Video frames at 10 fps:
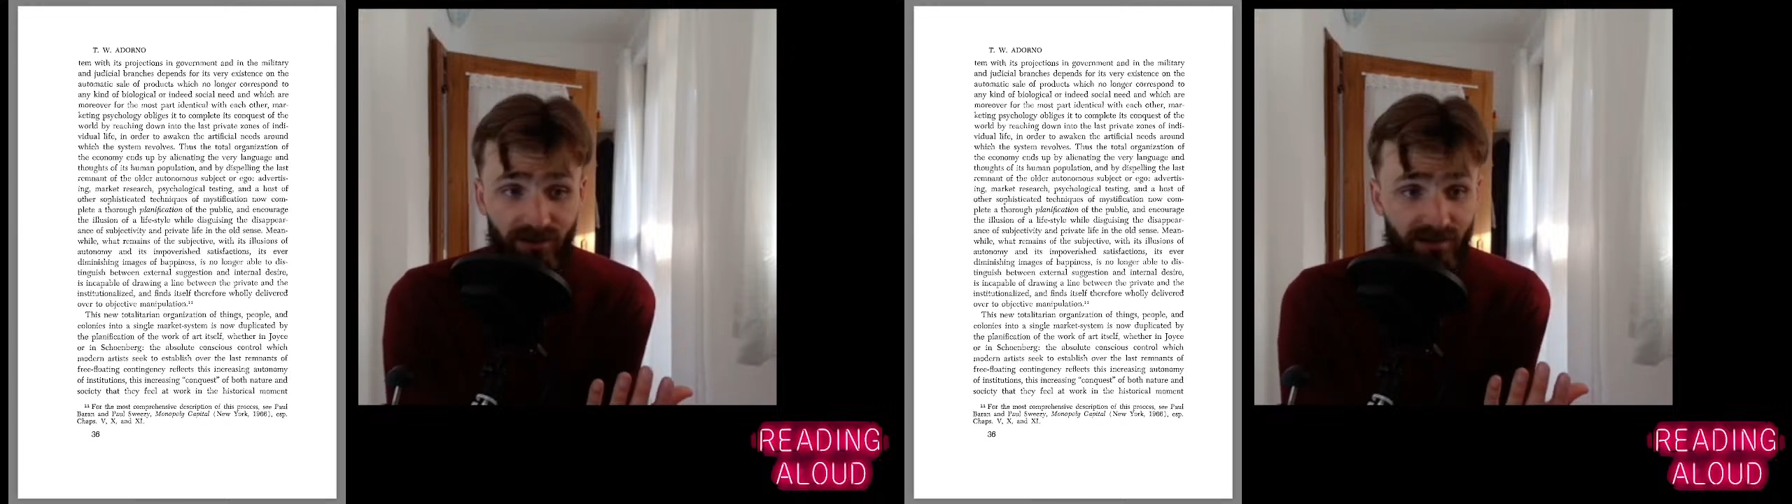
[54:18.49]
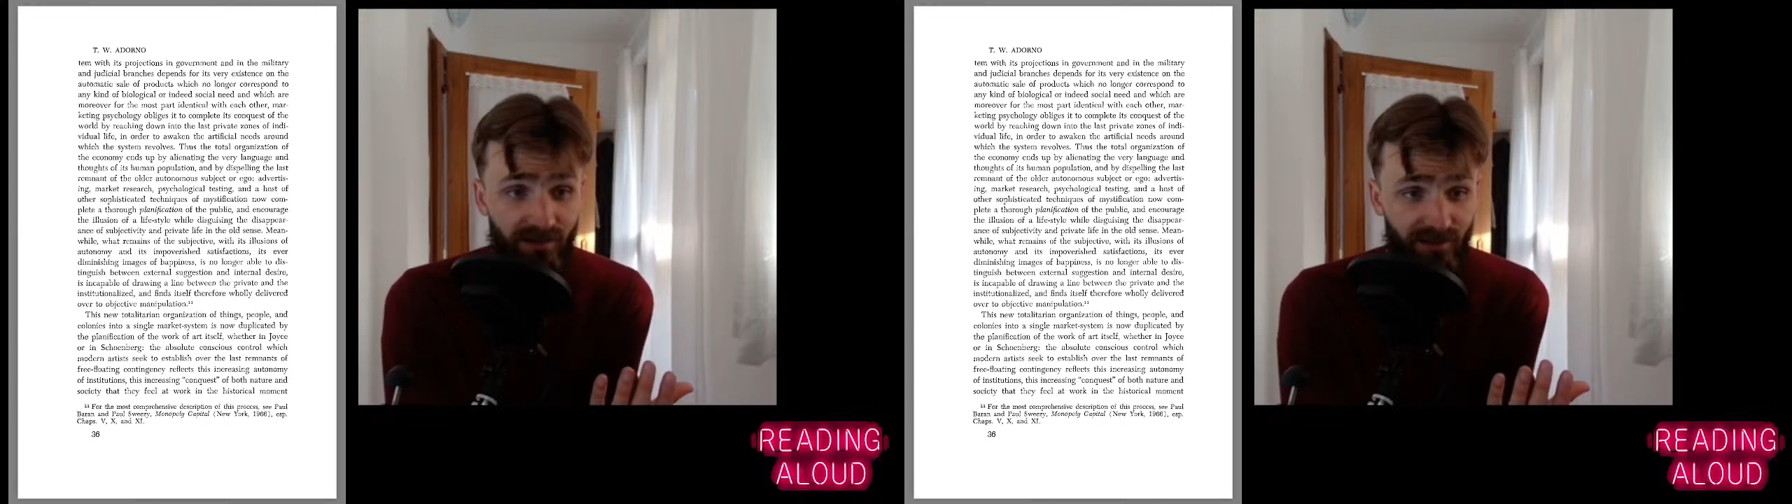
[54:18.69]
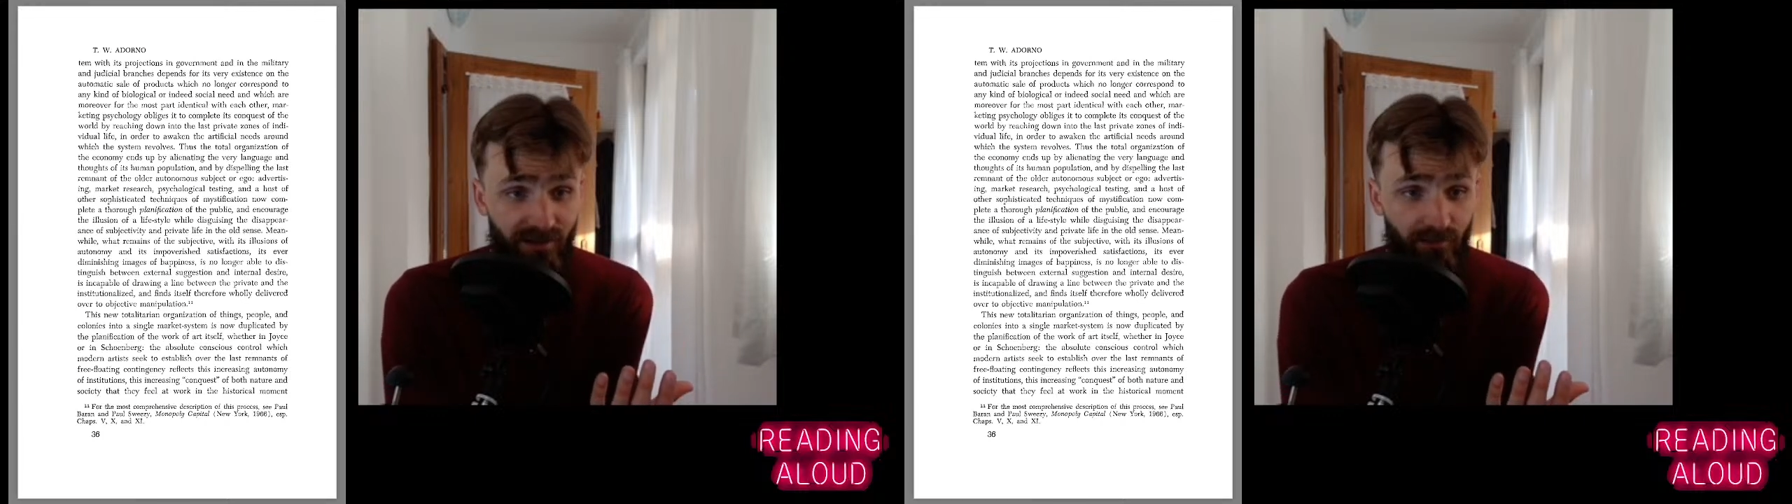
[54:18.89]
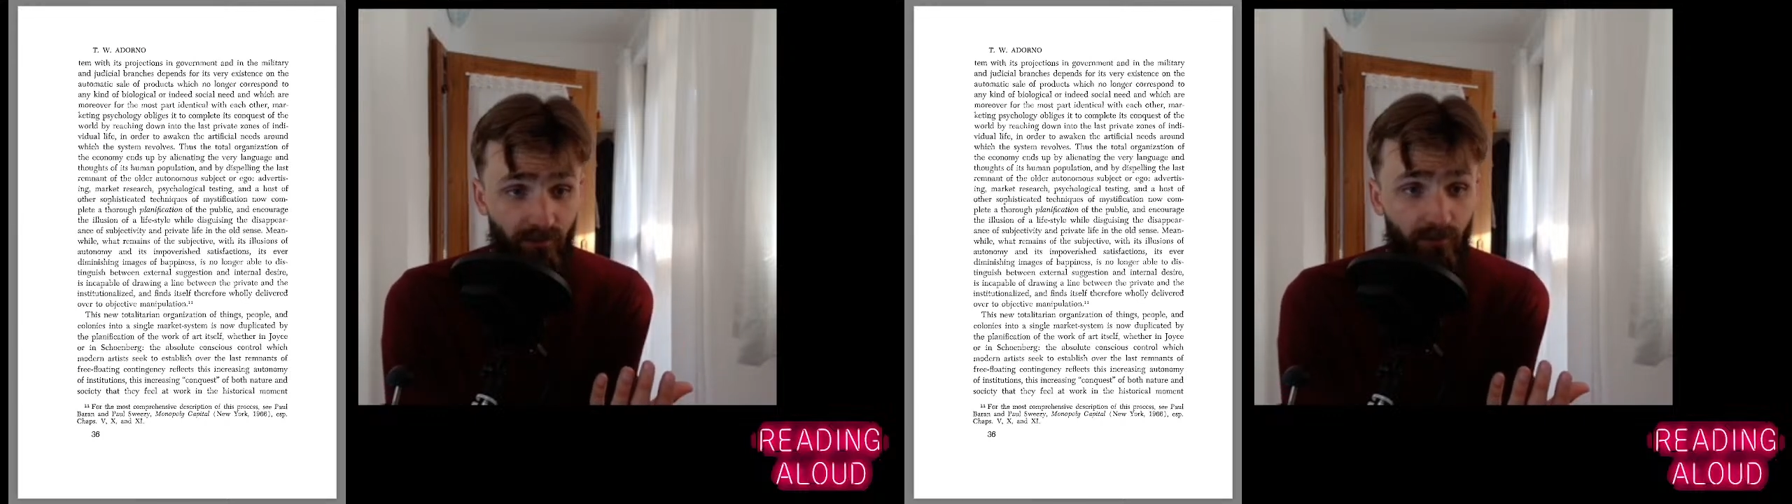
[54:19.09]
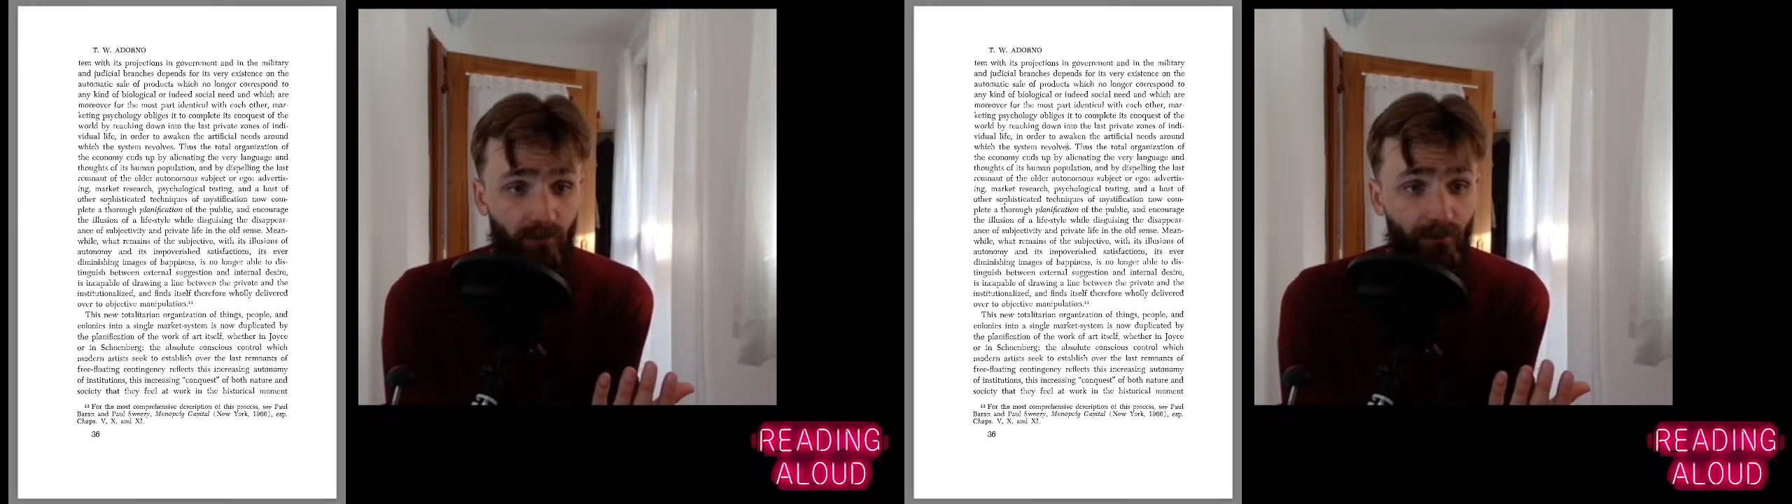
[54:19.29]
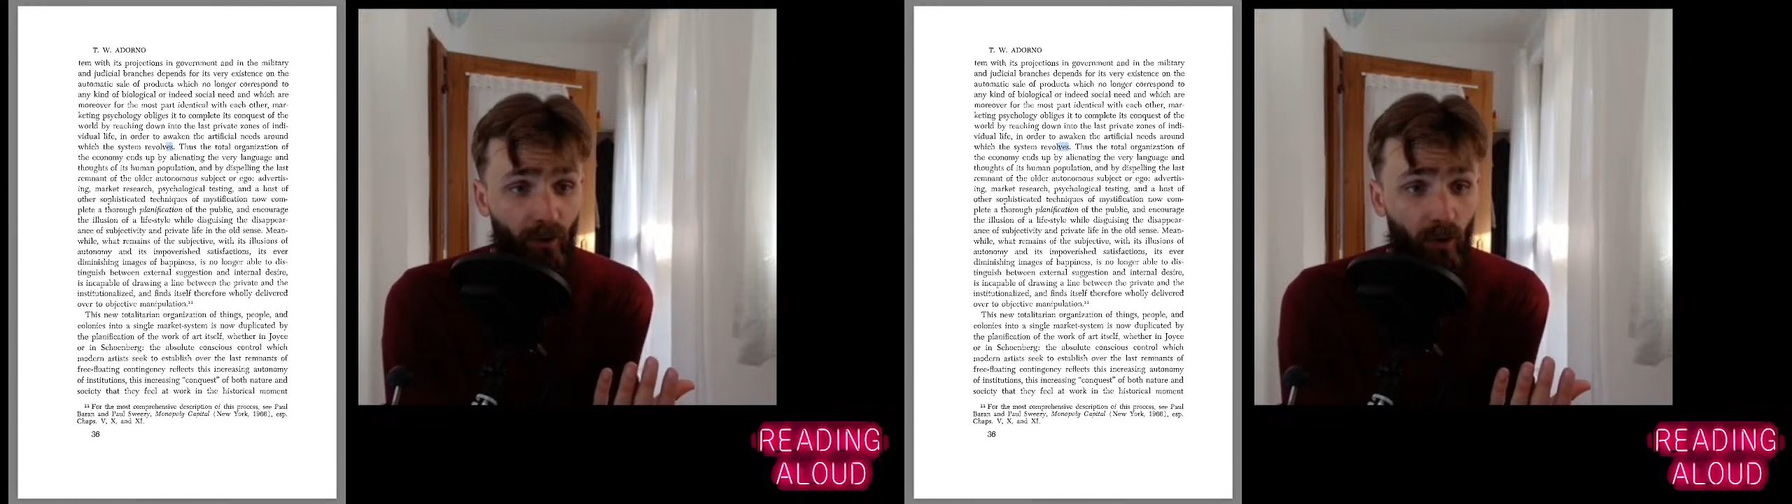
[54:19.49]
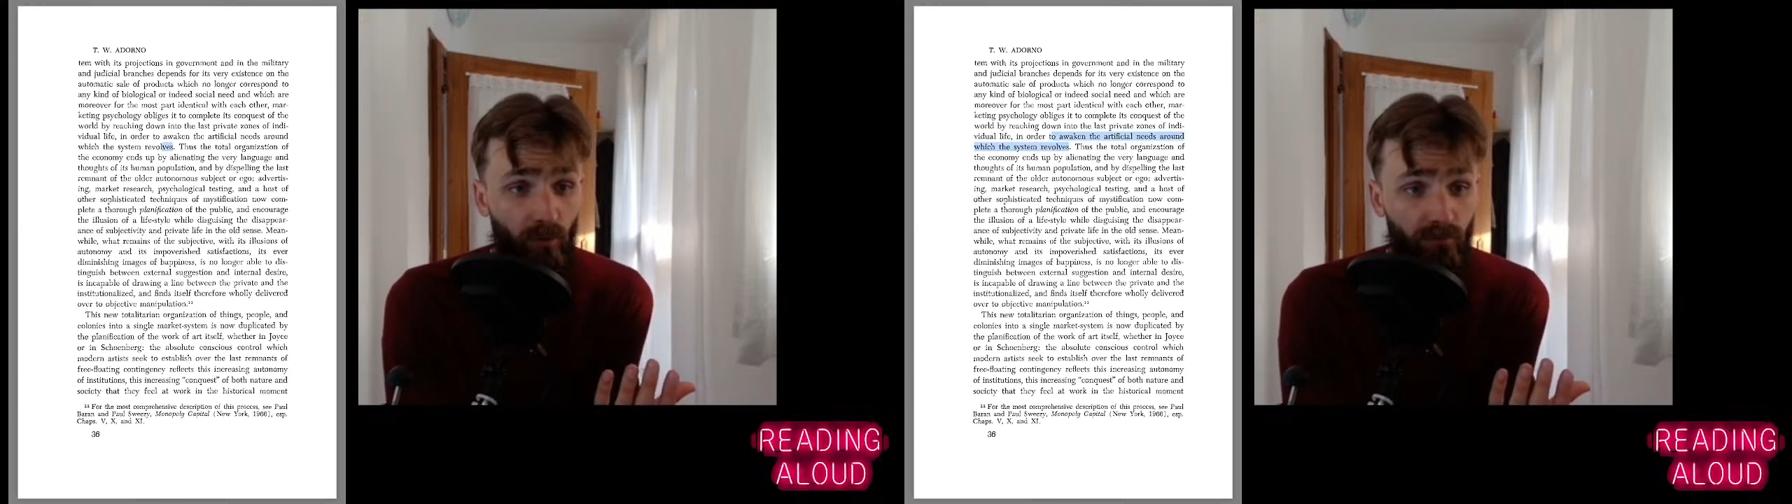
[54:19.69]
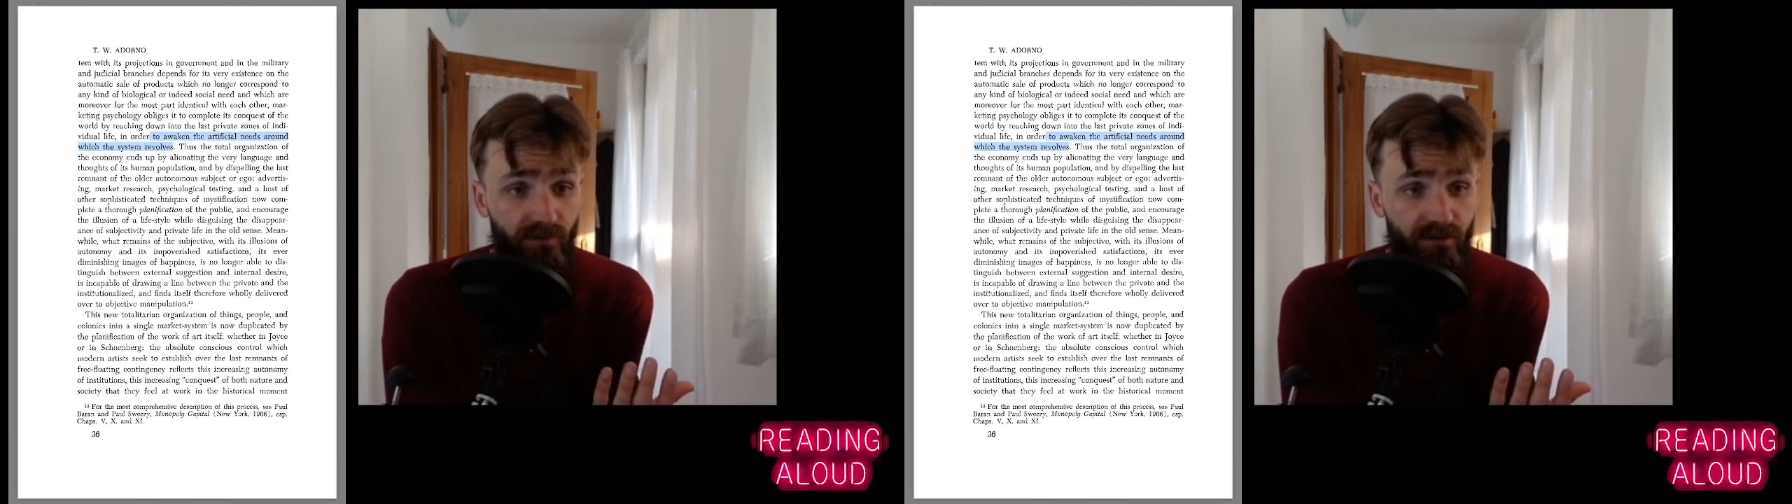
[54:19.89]
the system
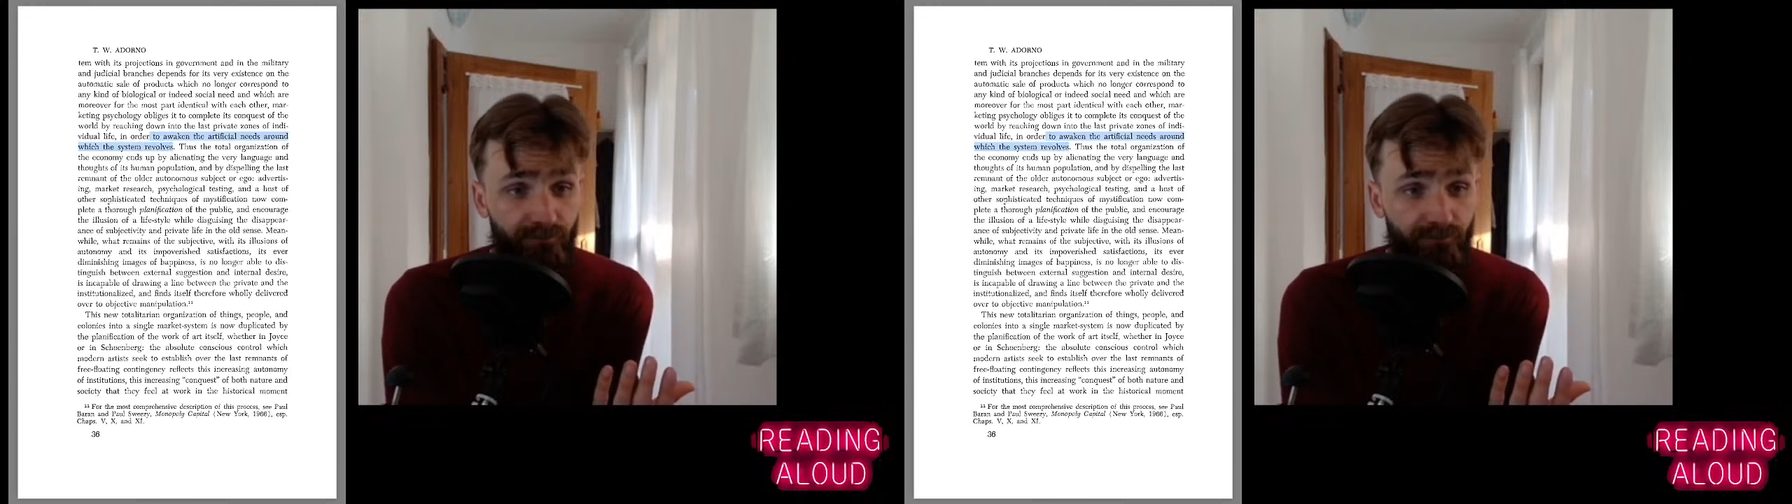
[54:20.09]
revolves.